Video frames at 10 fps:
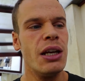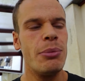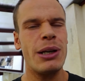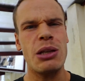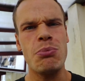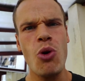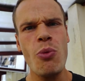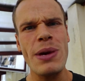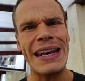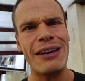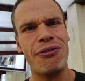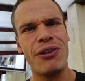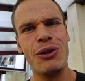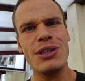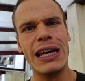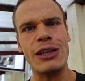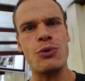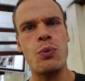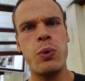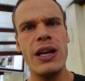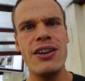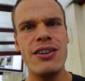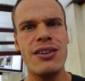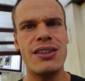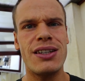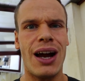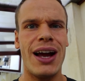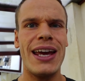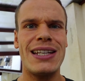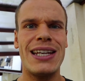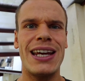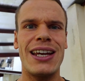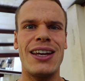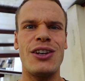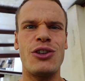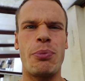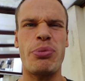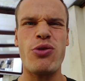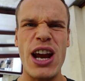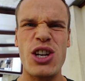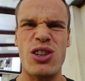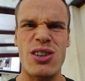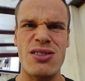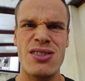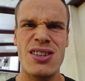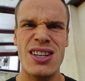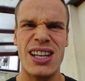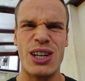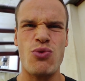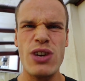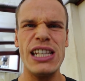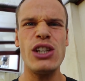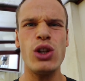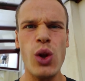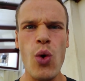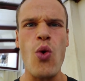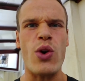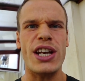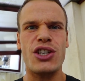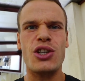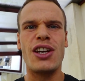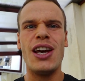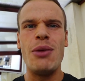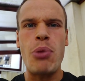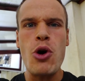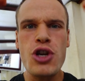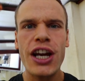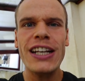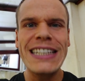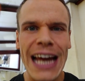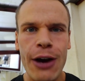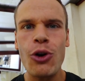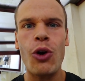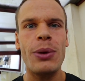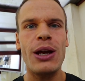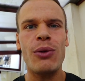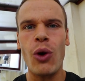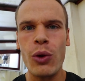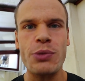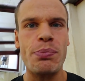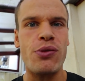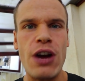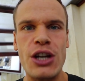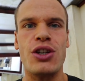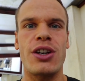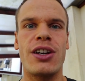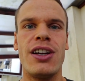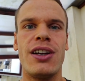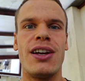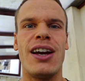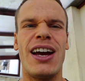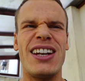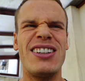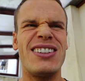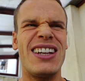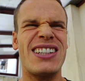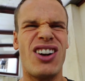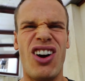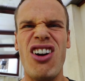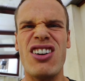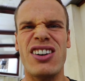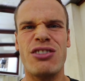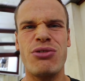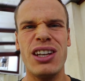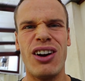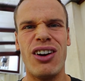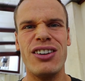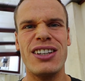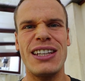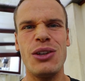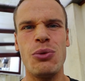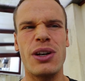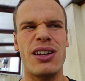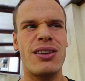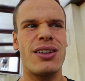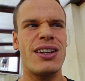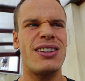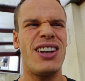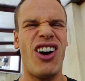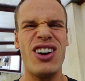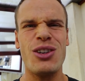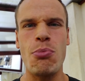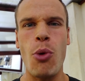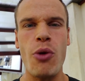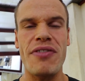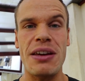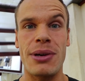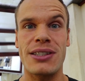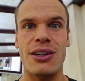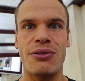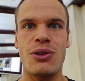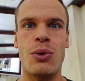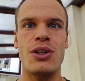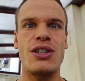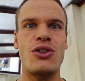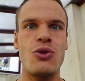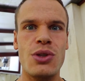But at the moment, it feels like this weird dieting depression, like really low, and it's just pushing down on me with all this pressure. And it's hard. It's really hard to deal with and hard to motivate myself to want to do